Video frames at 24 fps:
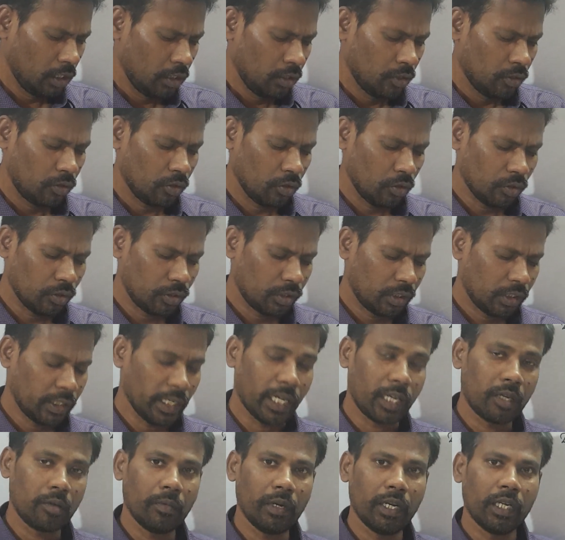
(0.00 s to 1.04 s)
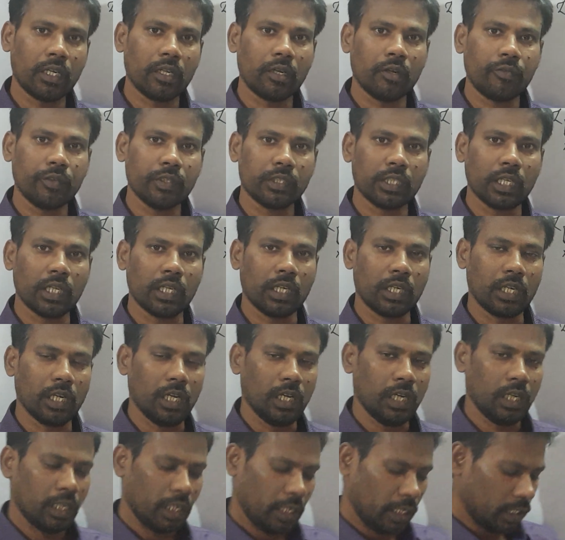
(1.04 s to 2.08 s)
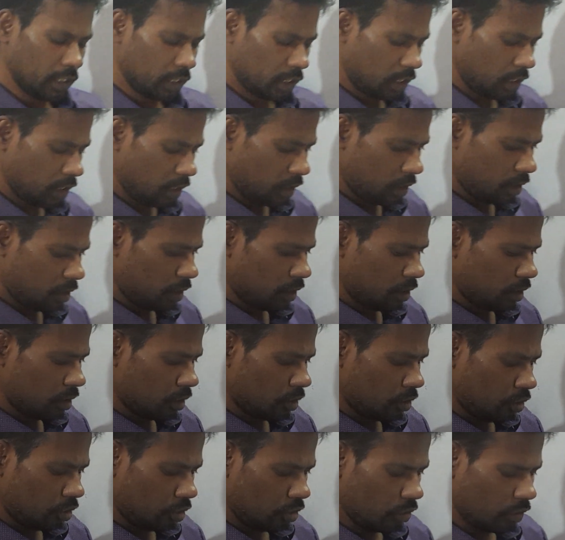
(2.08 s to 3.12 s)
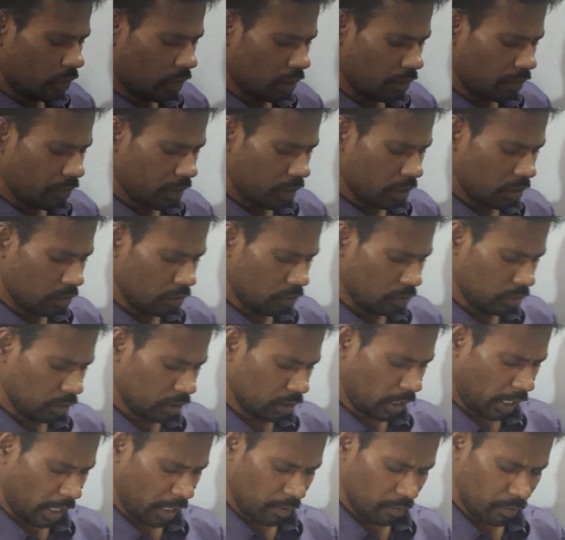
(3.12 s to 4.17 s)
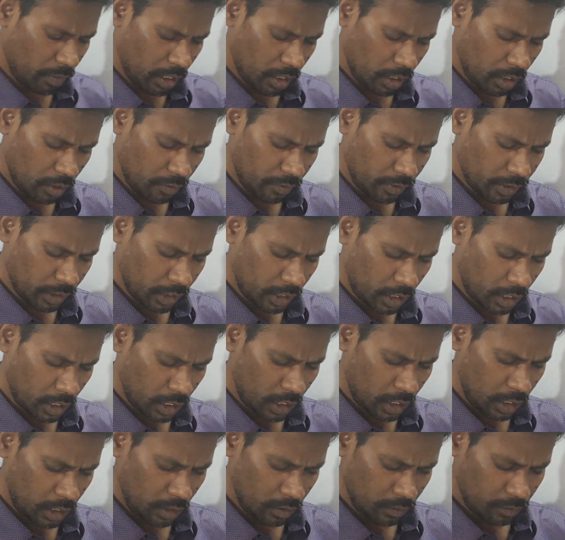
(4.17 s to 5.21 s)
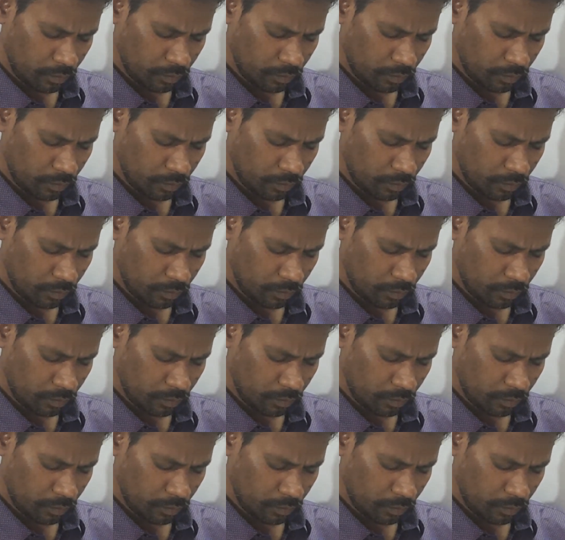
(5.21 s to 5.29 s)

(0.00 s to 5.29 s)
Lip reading: so segment of a circle. Next, this is a new word for you, segment of a circle,